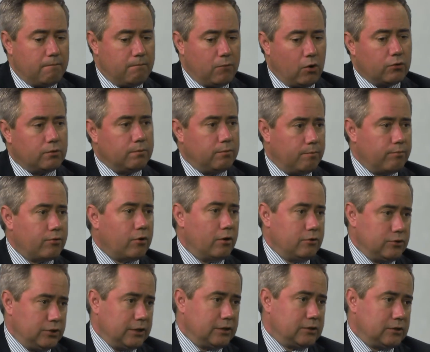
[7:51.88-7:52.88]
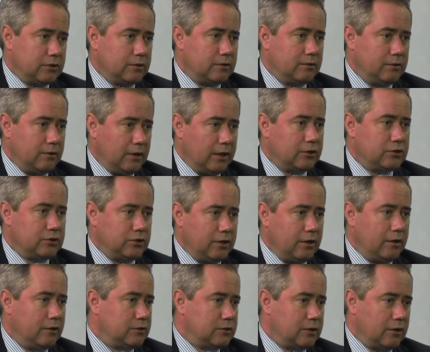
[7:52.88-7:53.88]
multiple projects next
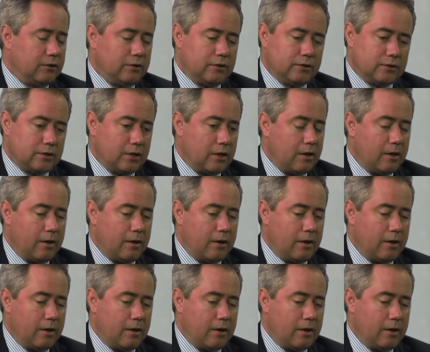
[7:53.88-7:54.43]
year. So there's